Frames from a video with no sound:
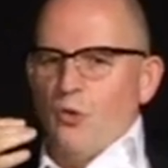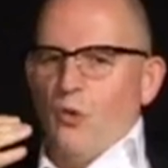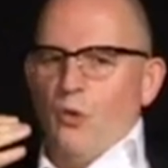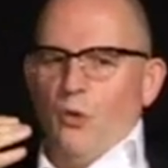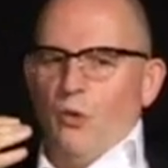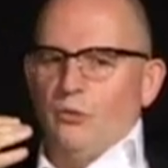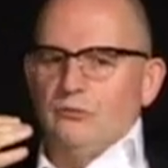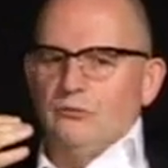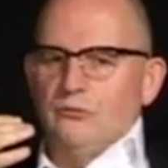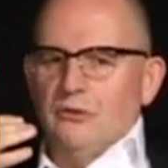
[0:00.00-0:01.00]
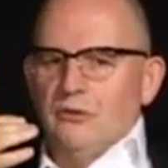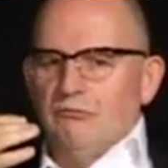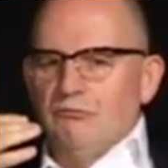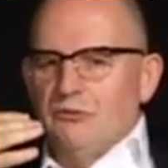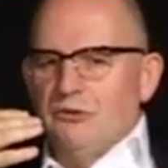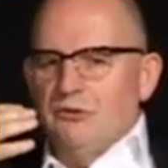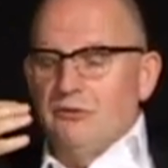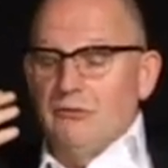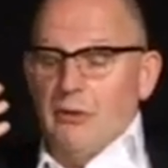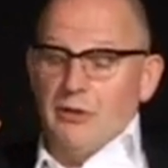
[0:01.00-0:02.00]
or
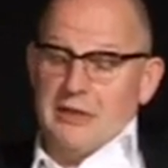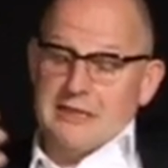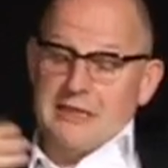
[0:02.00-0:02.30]
I would